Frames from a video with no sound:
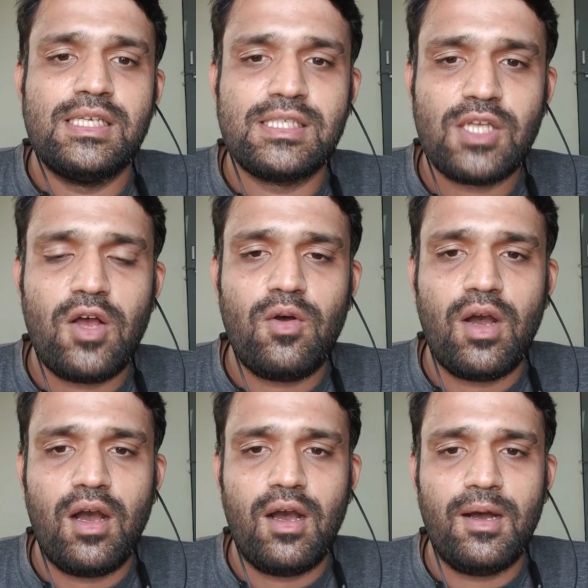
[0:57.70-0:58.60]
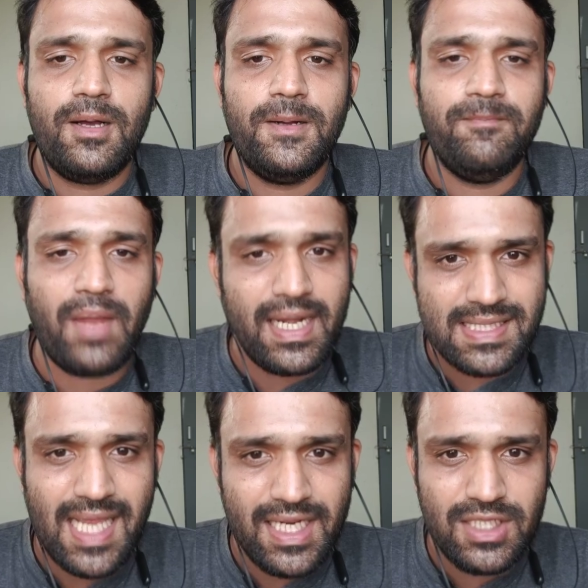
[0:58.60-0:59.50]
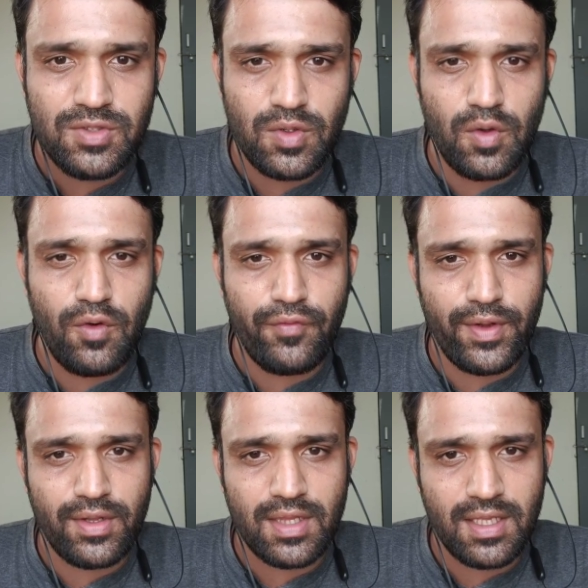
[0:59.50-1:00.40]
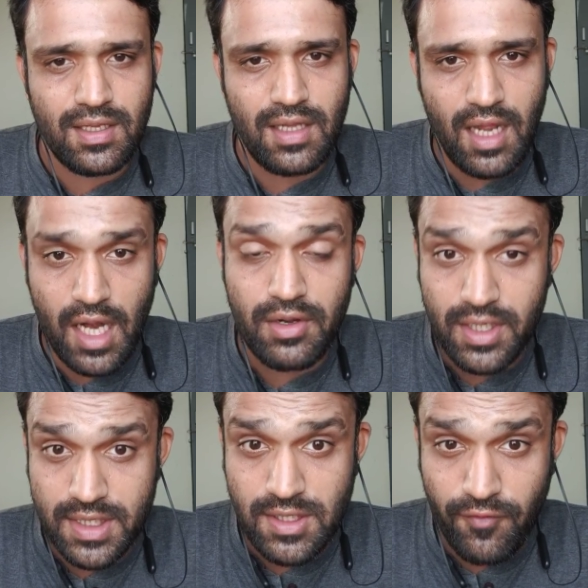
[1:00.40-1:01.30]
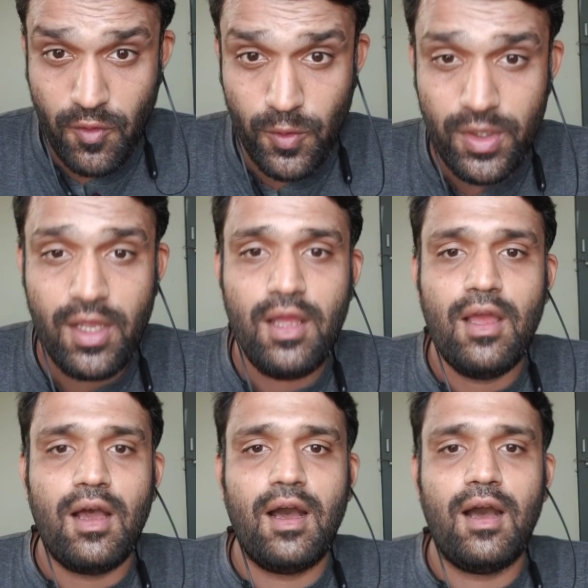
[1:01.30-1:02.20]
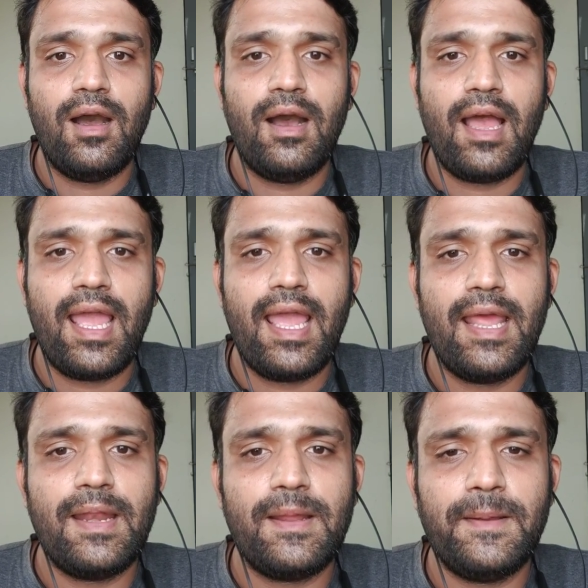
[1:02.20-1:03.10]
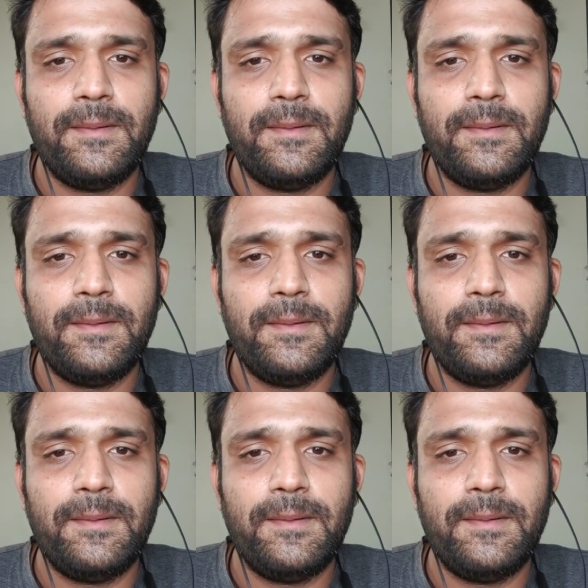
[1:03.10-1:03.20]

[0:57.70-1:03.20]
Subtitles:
So I decided to go with 100 days of code, and